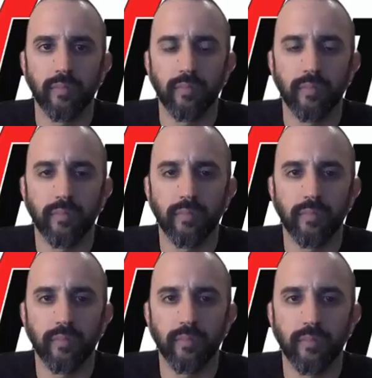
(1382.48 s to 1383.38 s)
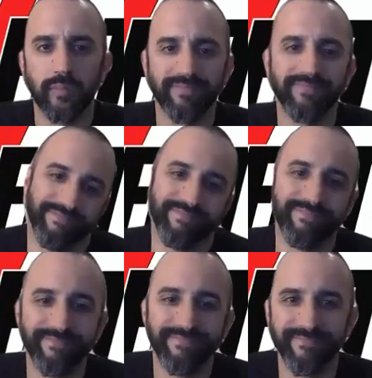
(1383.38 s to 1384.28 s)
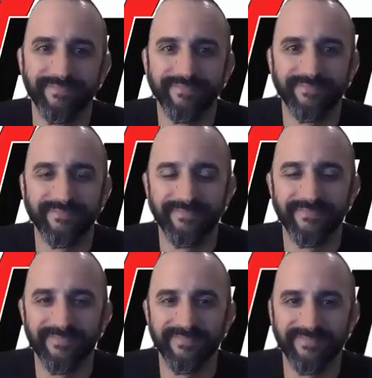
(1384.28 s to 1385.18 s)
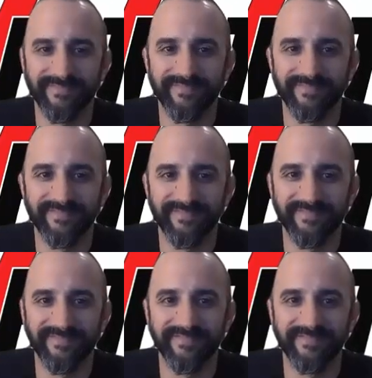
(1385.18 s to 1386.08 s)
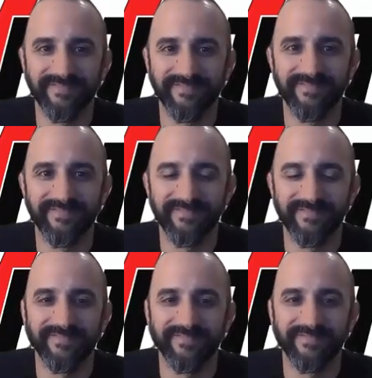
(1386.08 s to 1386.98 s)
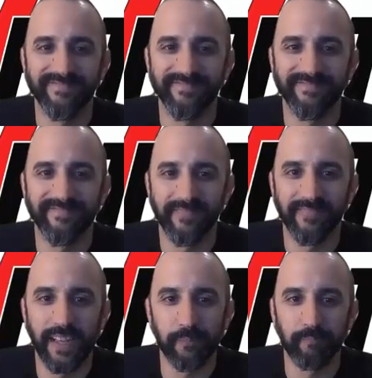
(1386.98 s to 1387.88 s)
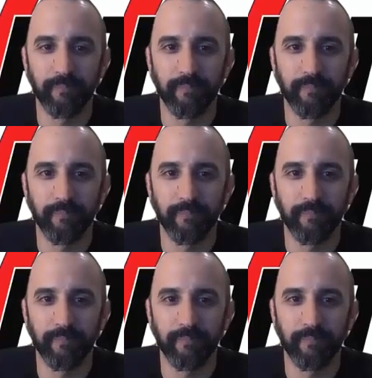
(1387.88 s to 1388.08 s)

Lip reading: [no speech]